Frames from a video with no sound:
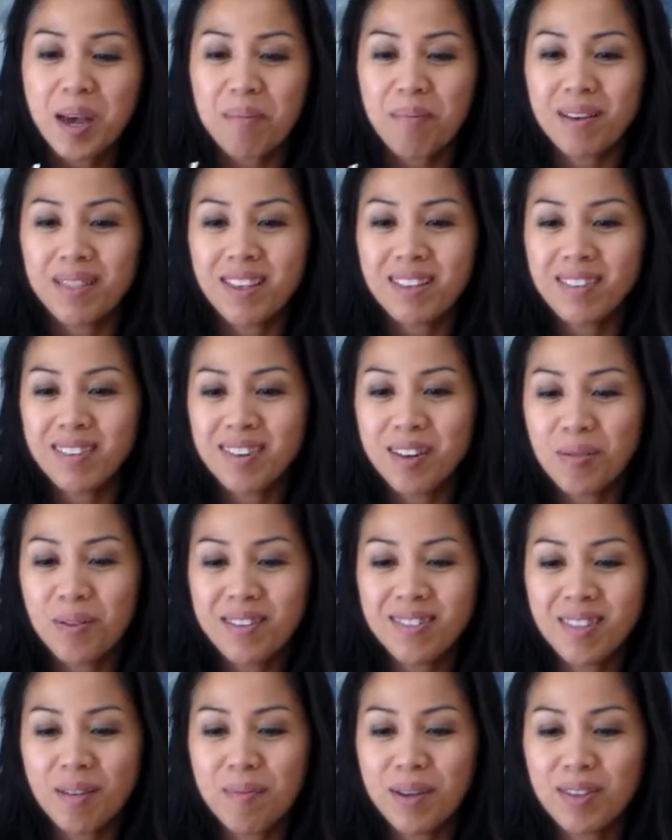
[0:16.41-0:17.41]
But these are the
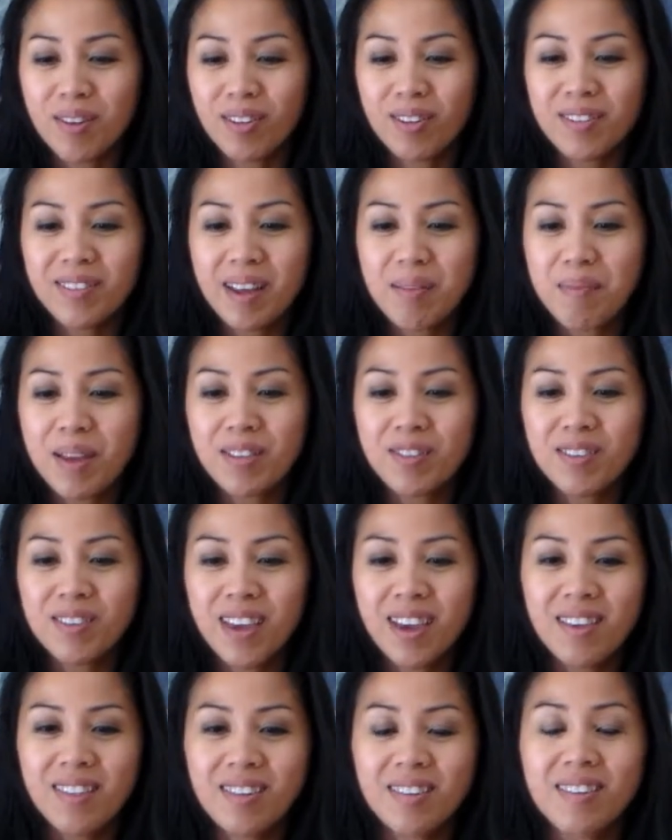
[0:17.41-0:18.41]
ones that my daughter and I made
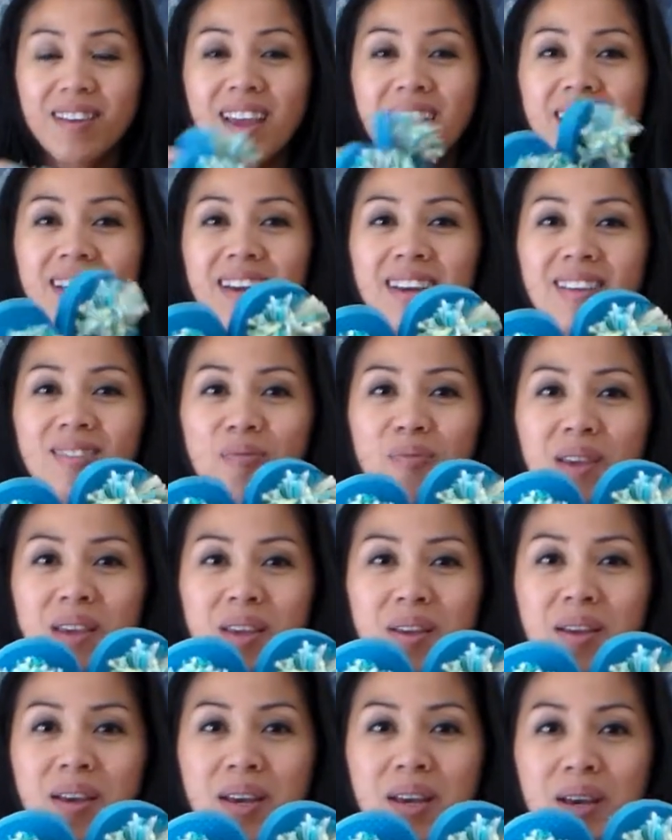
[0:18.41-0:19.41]
together and
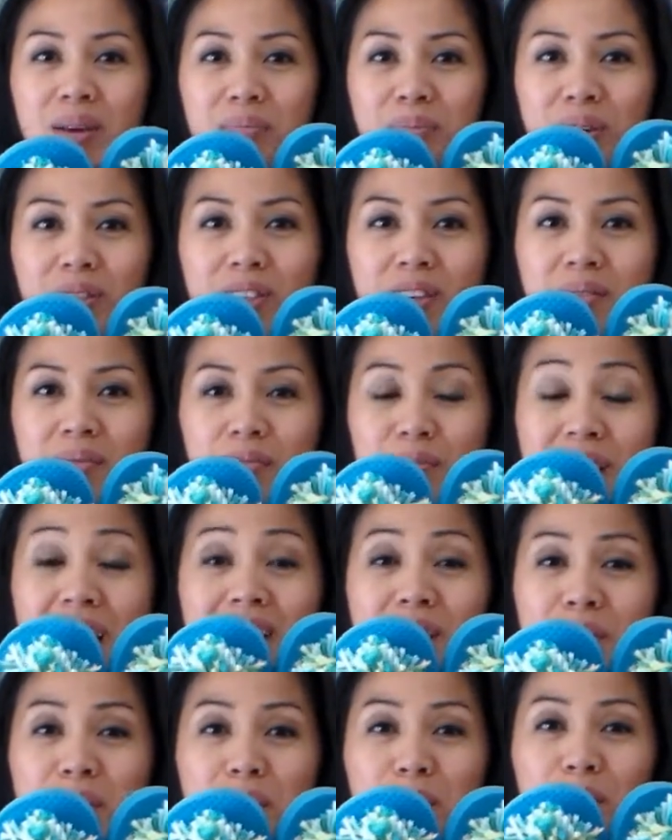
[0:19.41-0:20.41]
we put the
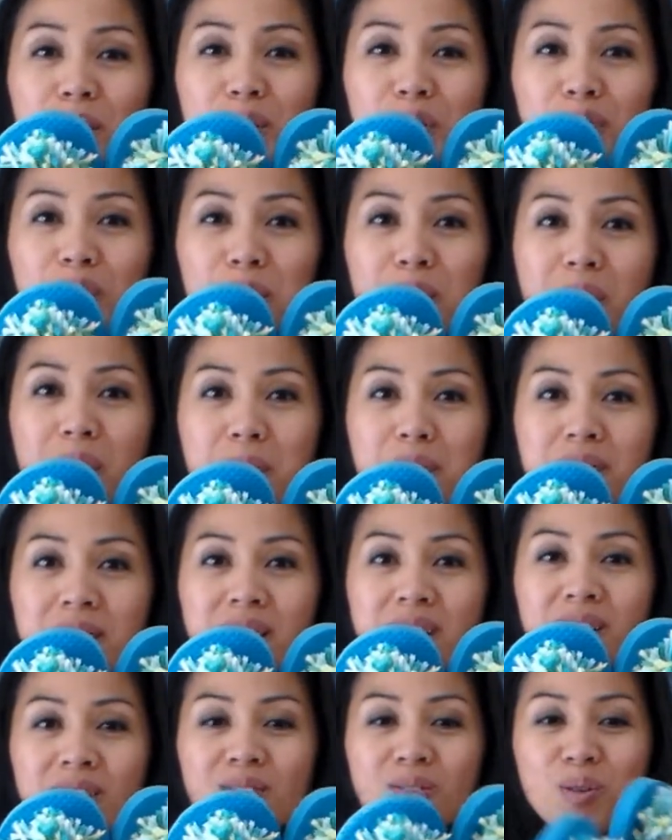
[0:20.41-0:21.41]
tied them up on her flip-flops
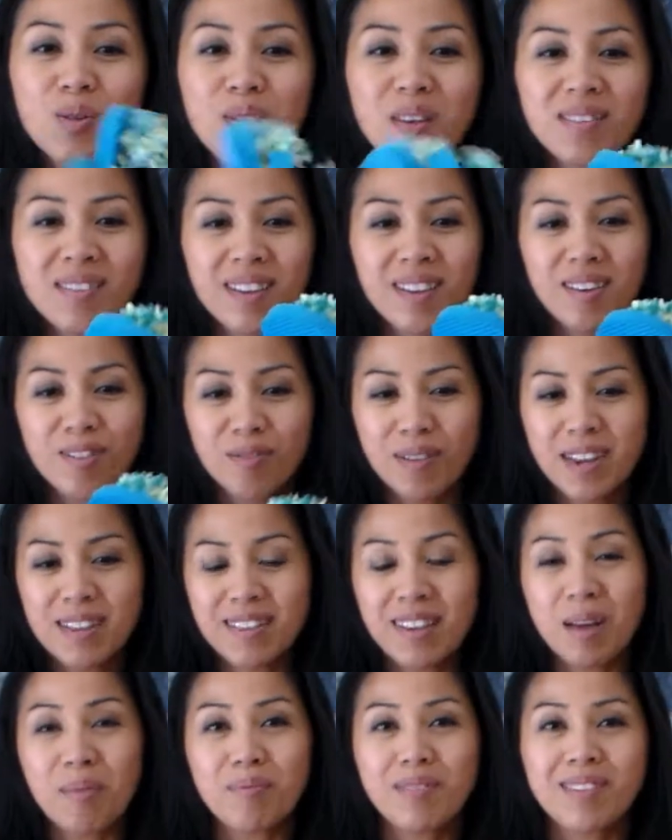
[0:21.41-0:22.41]
here. So these are
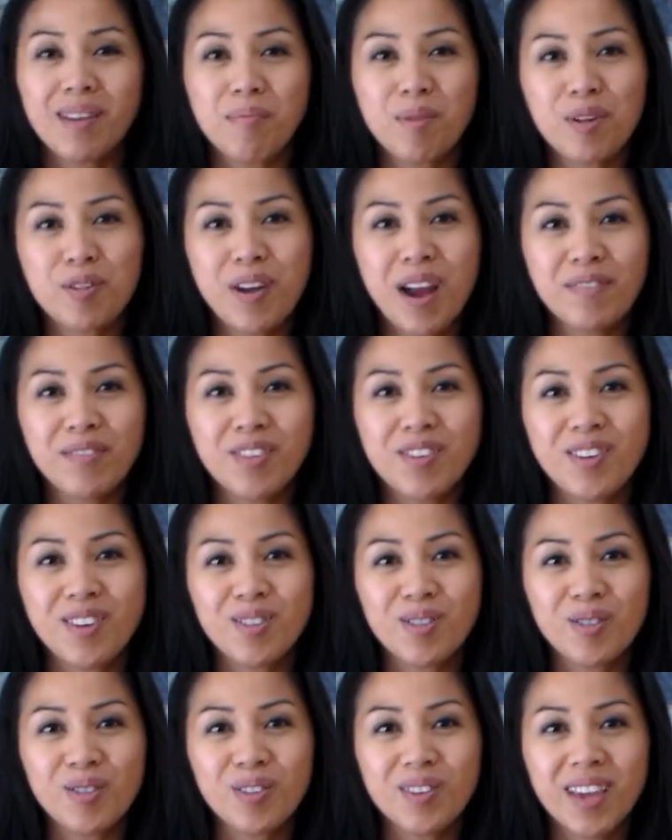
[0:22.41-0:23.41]
great um, summer craft that you
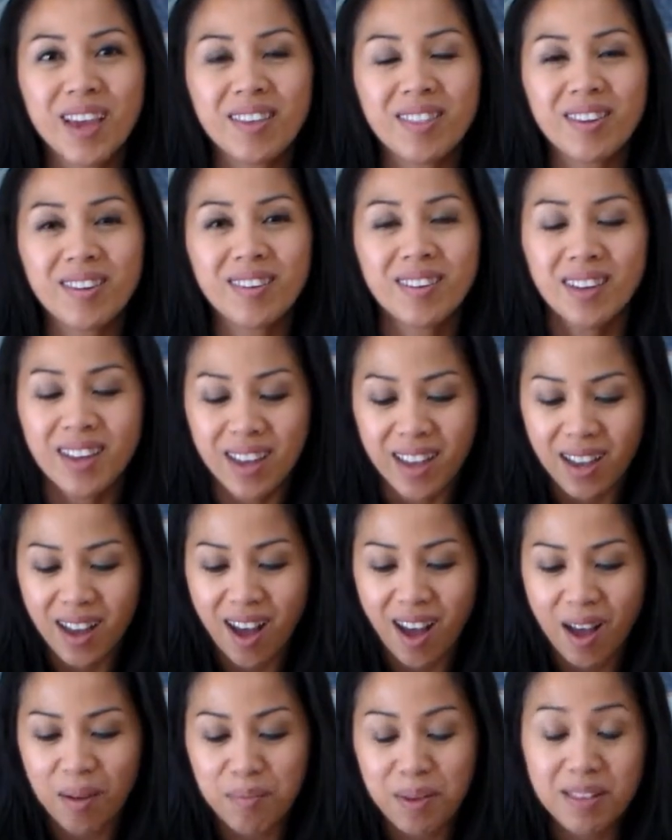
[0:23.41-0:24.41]
can do together.
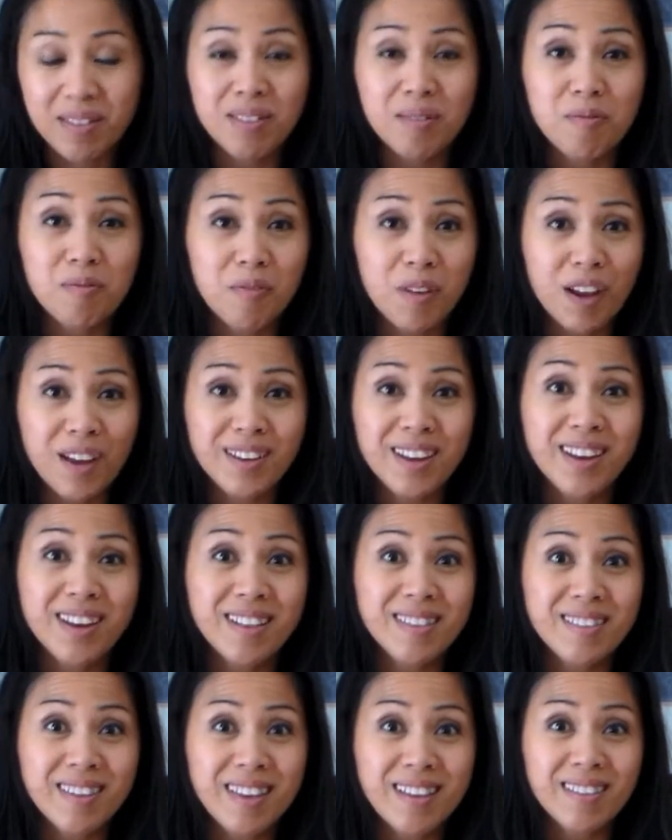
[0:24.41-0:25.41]
Um, it's fun and
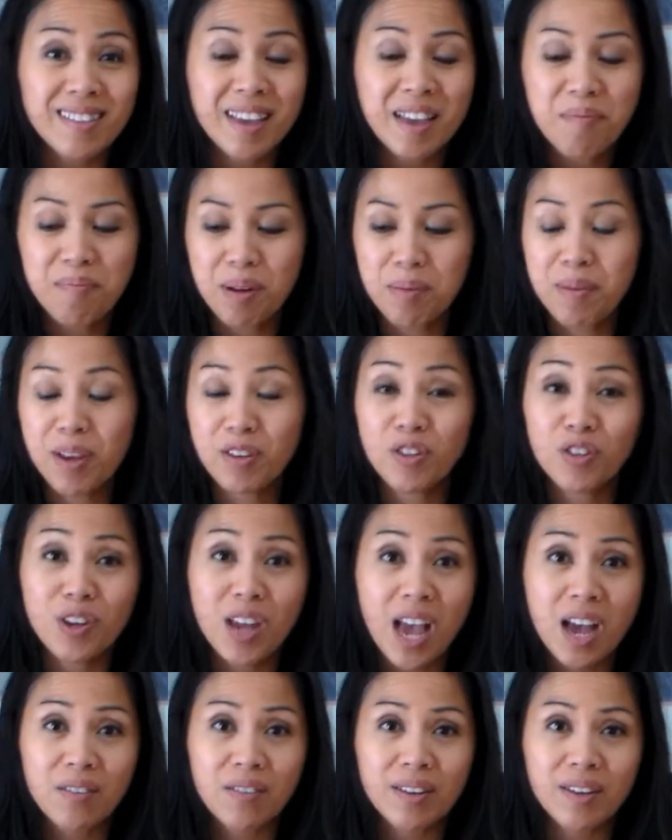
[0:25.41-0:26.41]
it's easy, but make sure
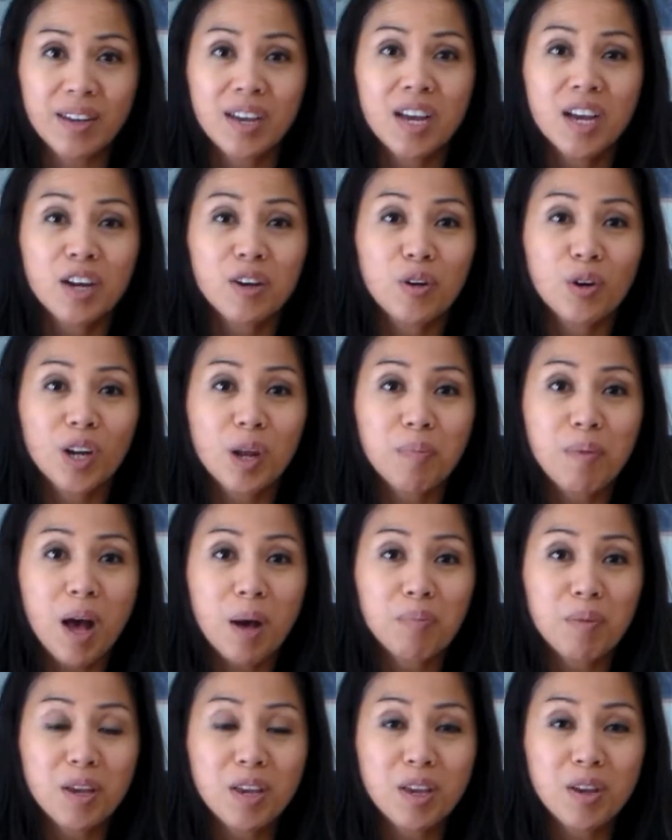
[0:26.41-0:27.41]
you have a grown-up
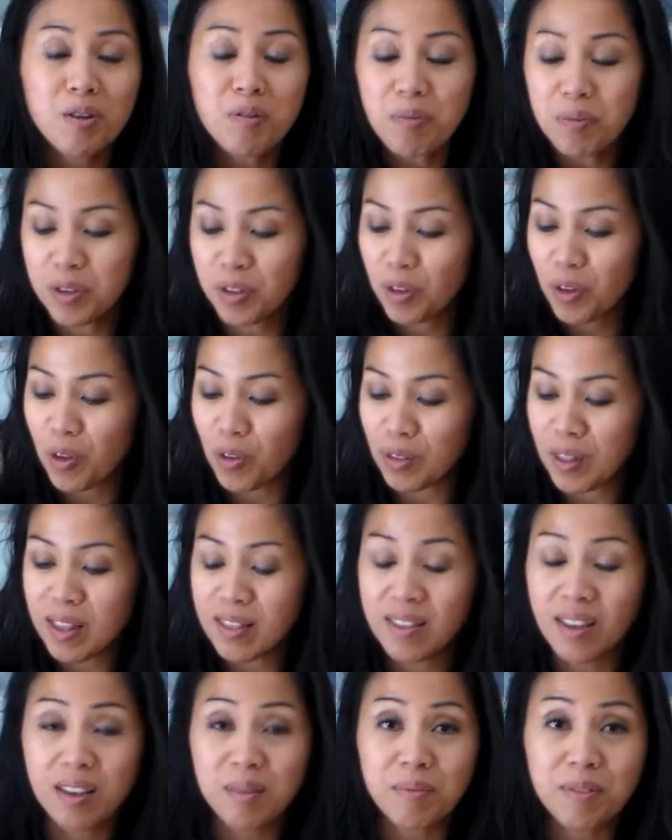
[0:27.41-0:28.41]
helping you. So you'll
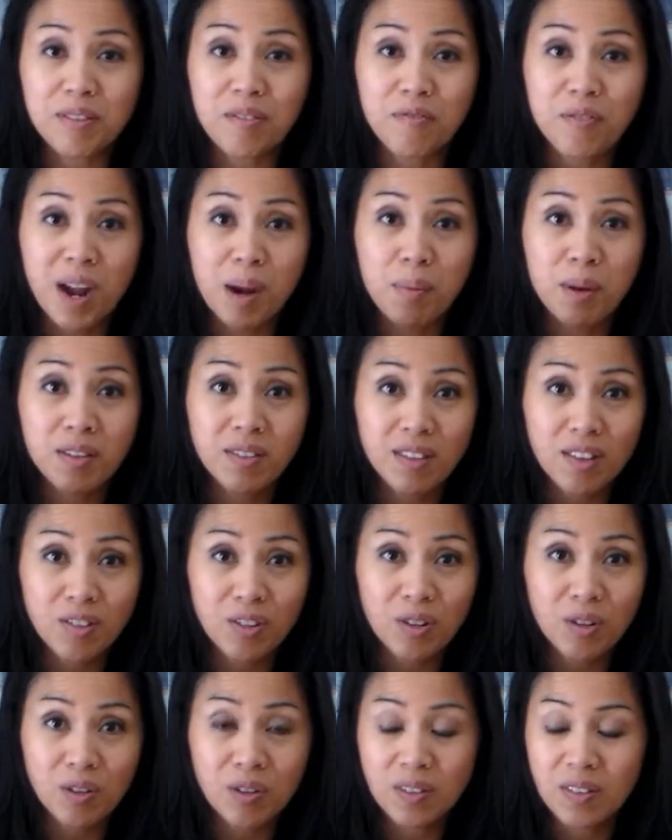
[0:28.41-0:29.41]
need um, some fabric
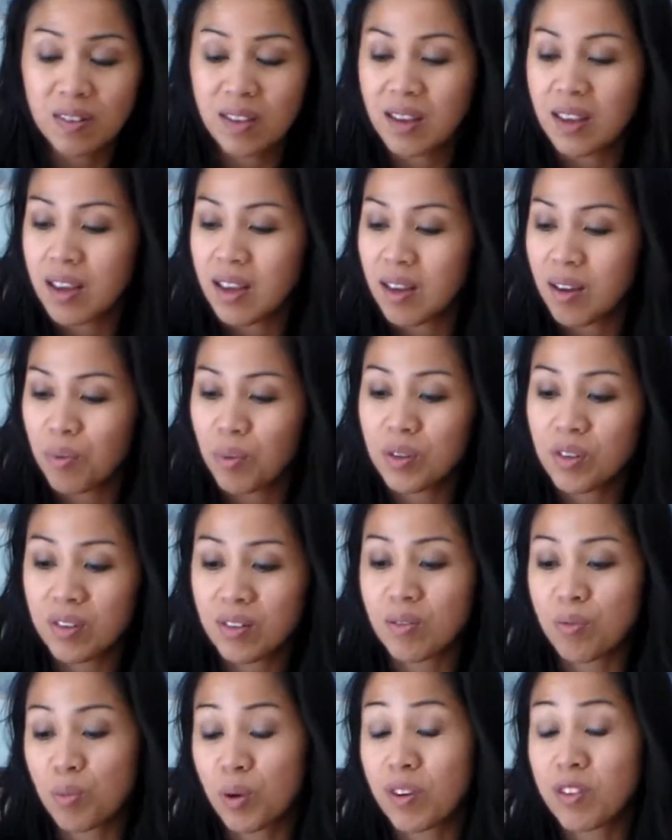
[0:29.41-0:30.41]
scissors, which
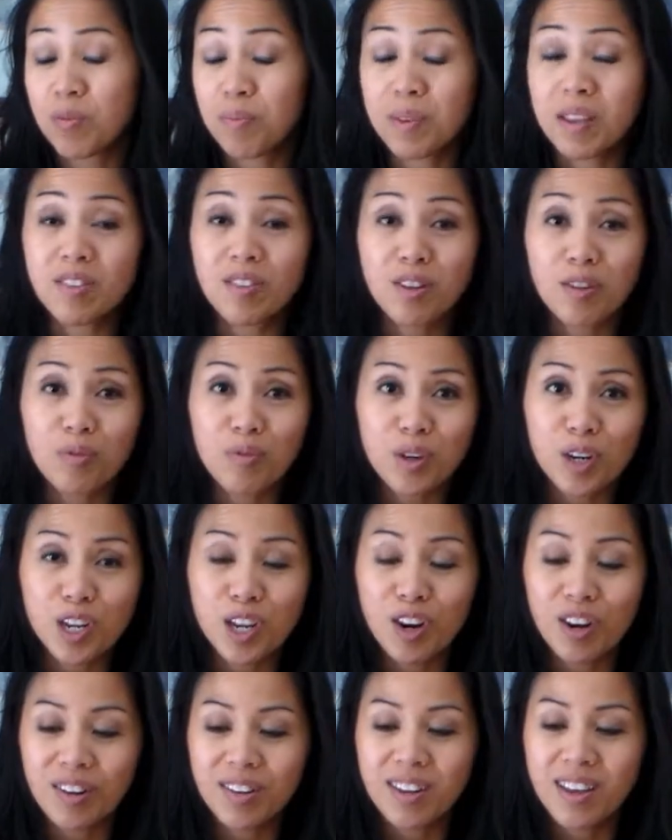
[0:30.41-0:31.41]
is works easier for the
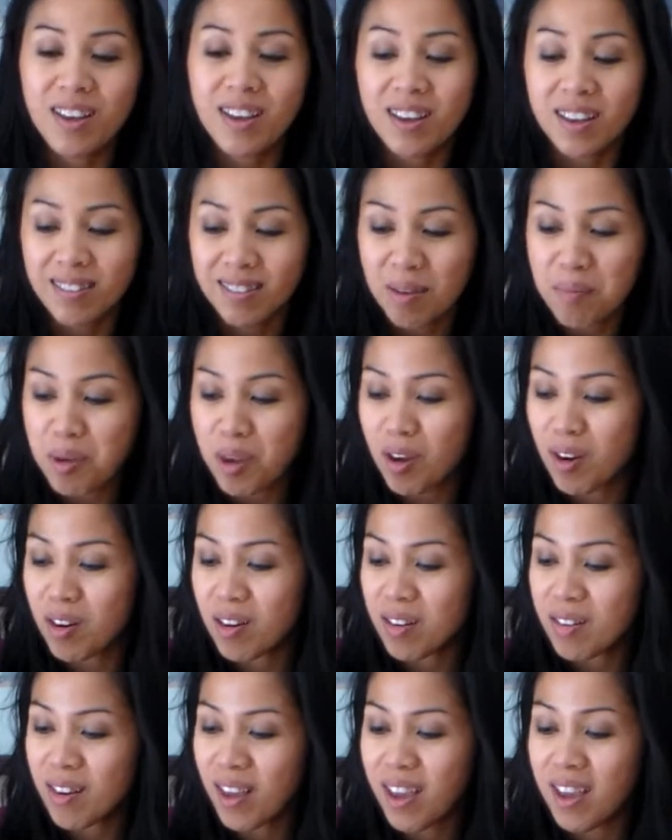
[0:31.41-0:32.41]
yarn, some
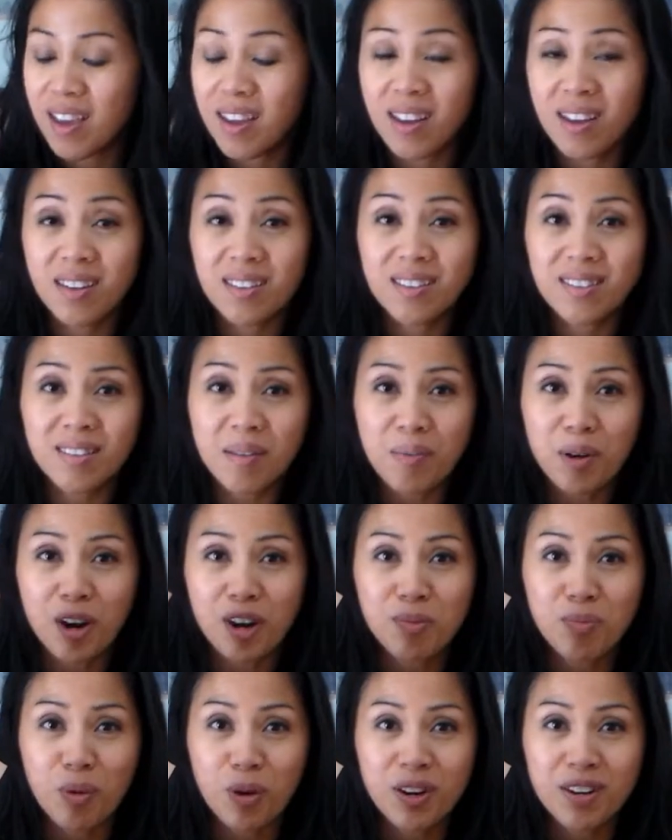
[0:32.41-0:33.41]
yarn and some
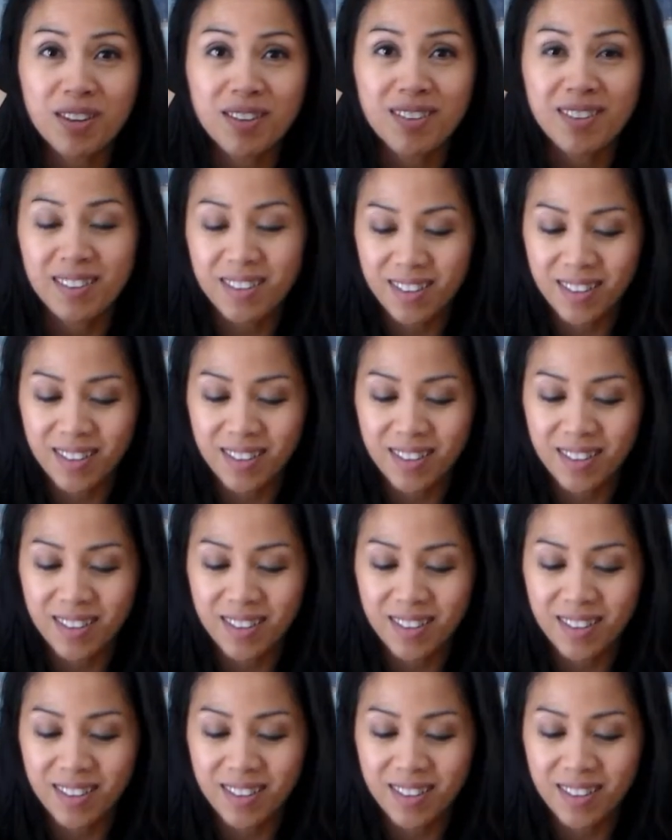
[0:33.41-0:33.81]
cardboard.